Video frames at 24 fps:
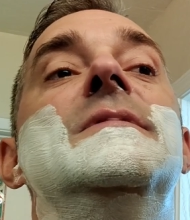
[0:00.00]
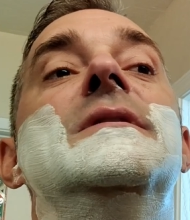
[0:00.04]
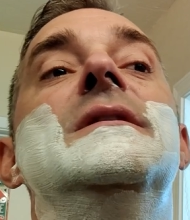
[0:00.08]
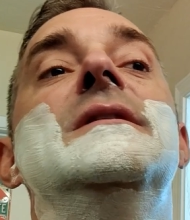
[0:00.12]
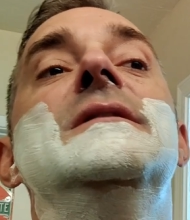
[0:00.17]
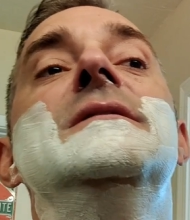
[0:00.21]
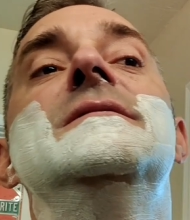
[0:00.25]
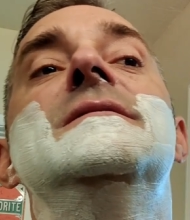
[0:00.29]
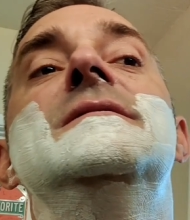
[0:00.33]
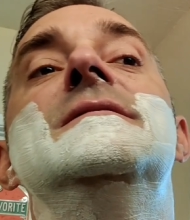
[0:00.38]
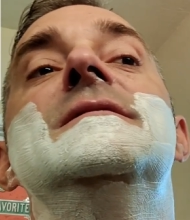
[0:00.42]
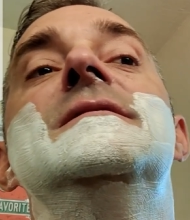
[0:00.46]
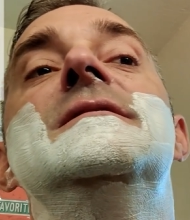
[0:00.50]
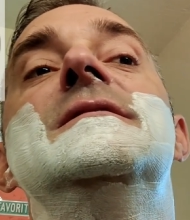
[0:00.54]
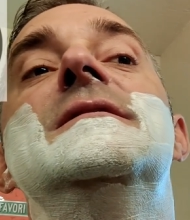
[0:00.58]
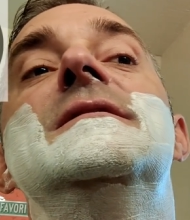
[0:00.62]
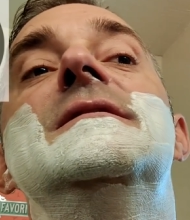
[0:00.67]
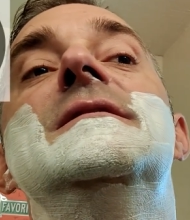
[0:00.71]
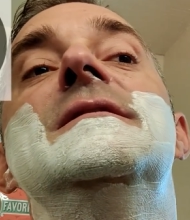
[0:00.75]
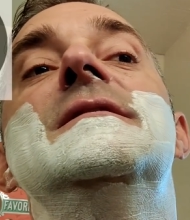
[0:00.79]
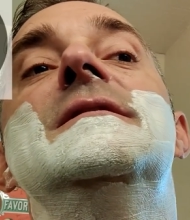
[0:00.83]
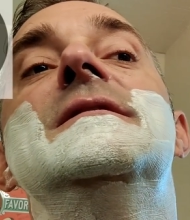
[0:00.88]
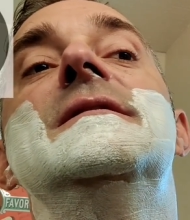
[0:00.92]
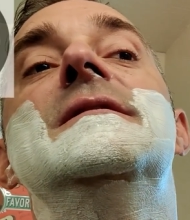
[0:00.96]
Huh?
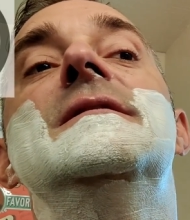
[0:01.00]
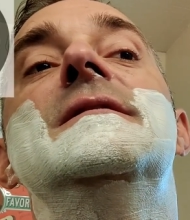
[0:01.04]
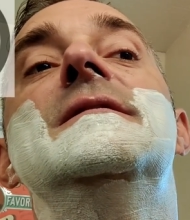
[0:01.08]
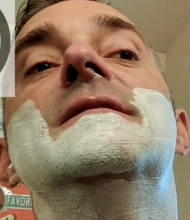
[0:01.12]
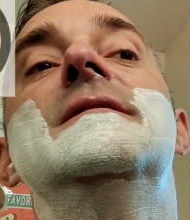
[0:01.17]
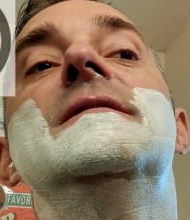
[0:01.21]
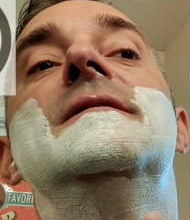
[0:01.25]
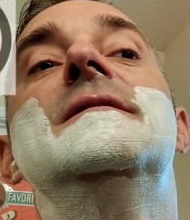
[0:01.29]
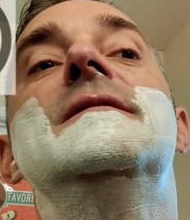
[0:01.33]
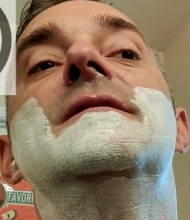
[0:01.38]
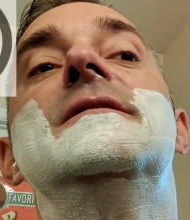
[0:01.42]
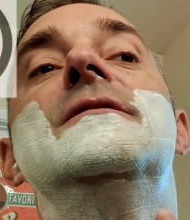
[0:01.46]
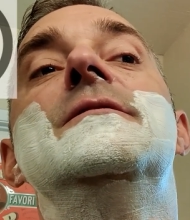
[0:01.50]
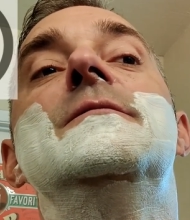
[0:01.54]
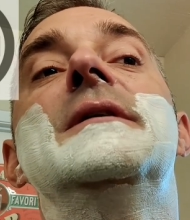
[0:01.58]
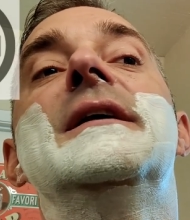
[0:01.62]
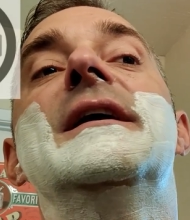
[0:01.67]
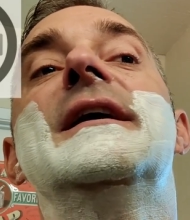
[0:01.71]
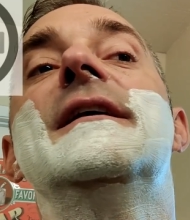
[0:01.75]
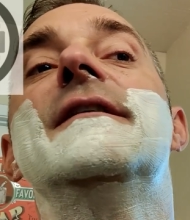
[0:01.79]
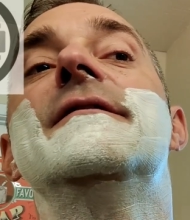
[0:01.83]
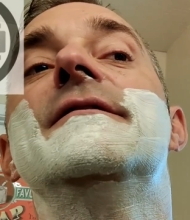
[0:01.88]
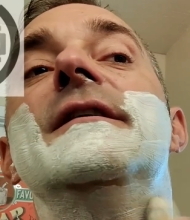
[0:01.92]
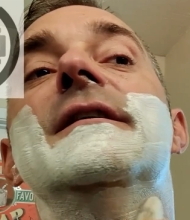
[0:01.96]
Do we
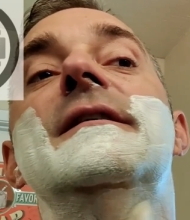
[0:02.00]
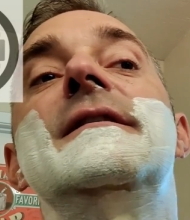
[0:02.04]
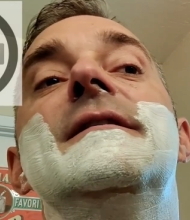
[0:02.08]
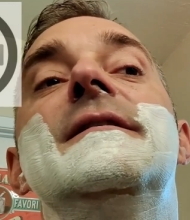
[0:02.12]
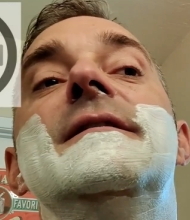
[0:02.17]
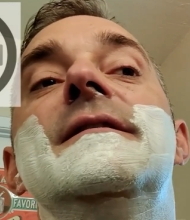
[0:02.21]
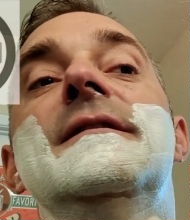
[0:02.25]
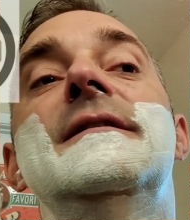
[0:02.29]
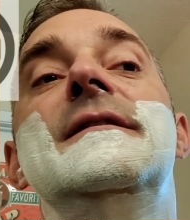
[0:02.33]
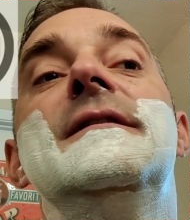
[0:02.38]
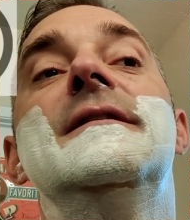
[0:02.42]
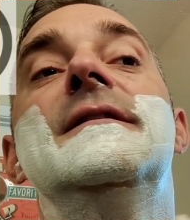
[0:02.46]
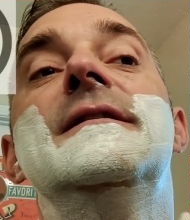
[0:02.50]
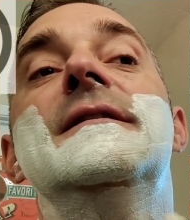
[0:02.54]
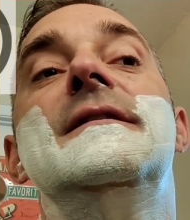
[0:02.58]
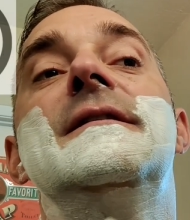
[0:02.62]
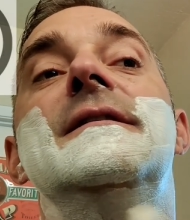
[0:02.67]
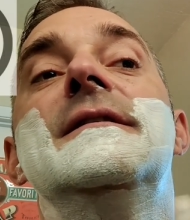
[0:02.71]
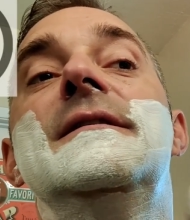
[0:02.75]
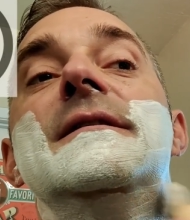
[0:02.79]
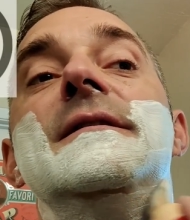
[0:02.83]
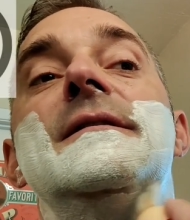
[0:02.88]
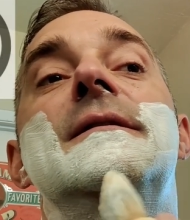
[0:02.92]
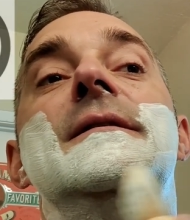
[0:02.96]
have a
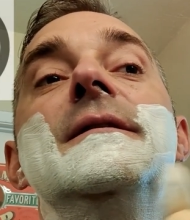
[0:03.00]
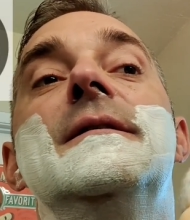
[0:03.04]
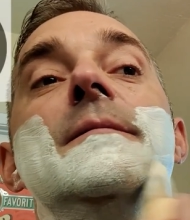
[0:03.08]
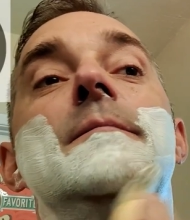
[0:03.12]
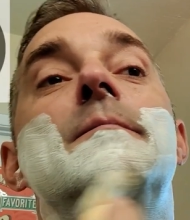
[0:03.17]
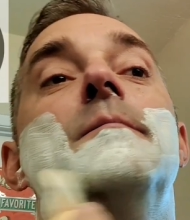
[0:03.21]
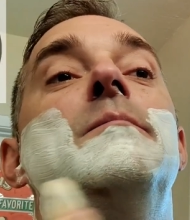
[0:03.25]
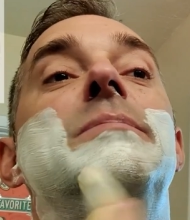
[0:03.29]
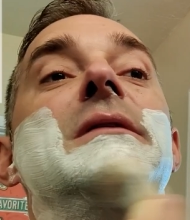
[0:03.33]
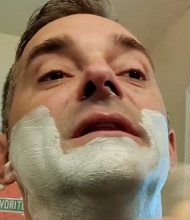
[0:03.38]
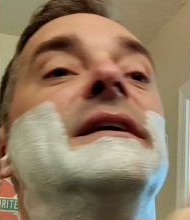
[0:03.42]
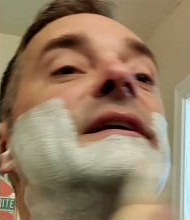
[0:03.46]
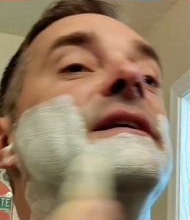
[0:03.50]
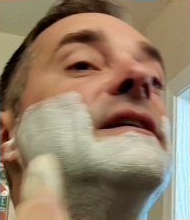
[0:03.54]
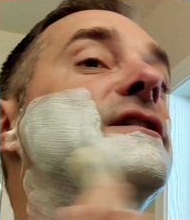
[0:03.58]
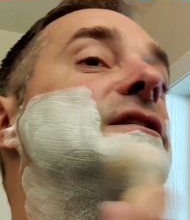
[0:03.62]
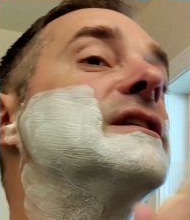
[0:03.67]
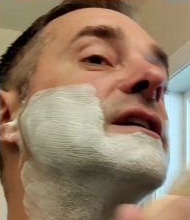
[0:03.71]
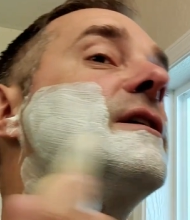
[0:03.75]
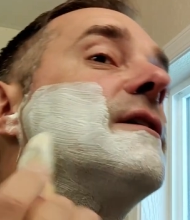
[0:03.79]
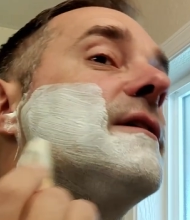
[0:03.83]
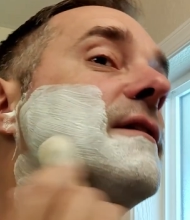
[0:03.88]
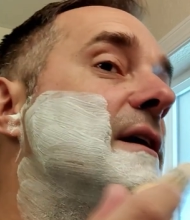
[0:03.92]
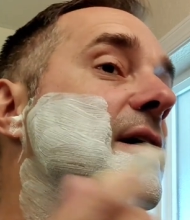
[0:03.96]
bleeder
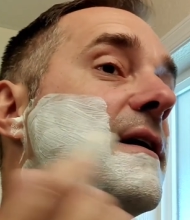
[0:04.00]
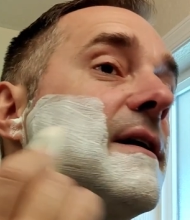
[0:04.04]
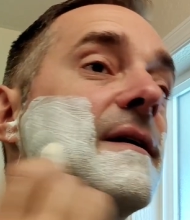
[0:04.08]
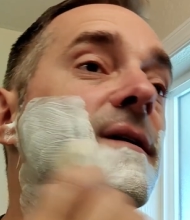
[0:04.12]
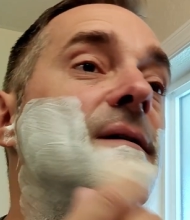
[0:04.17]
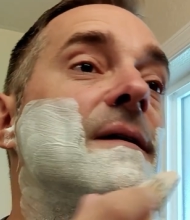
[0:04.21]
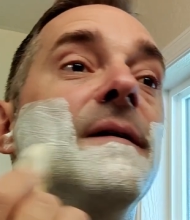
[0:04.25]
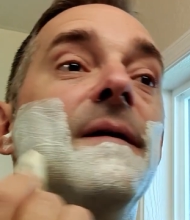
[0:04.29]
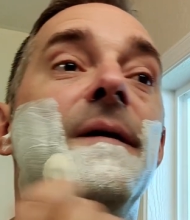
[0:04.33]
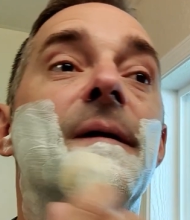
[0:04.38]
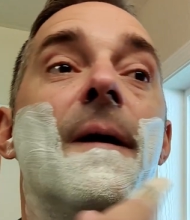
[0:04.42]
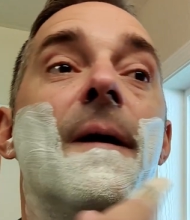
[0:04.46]
down there?